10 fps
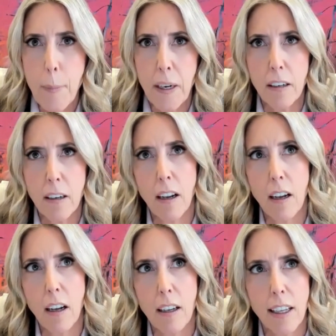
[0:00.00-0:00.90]
But
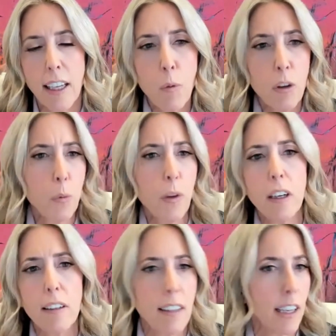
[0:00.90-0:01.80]
he was
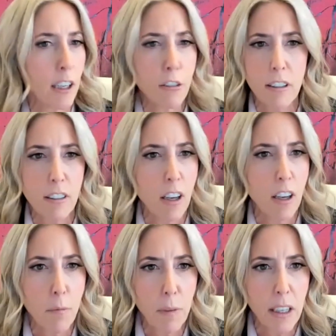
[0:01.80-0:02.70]
willing to take a risk
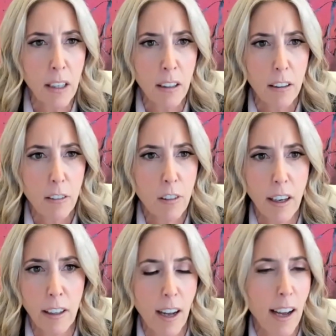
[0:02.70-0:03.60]
on me,
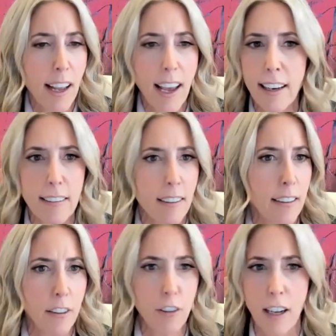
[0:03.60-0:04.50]
right? I hadn't
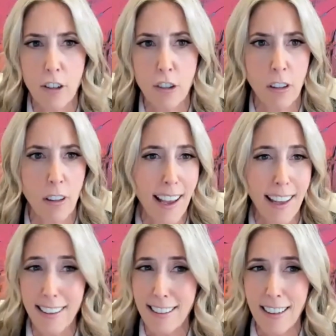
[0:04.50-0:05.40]
done international. I
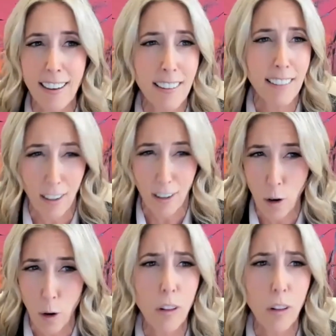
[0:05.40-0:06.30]
hadn't done a
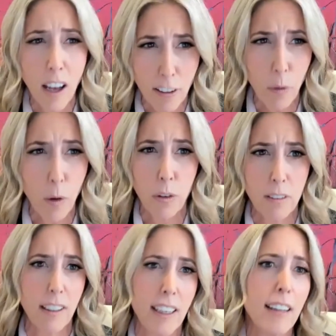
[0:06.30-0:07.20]
whole lot of what
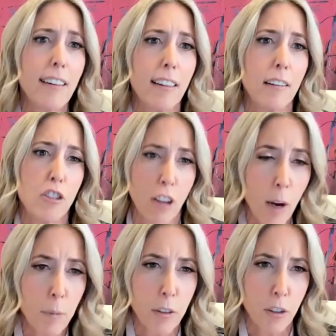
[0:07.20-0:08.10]
was in the
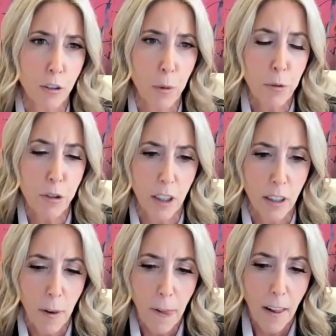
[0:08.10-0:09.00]
job
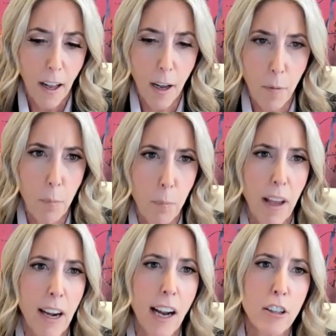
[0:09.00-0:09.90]
description. And
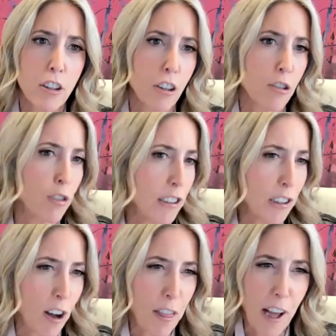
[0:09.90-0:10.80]
I took a
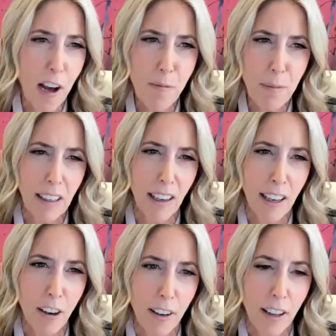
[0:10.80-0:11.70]
risk on the company
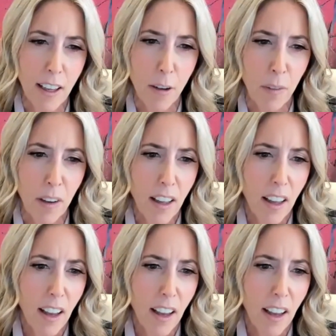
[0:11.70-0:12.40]
and on him.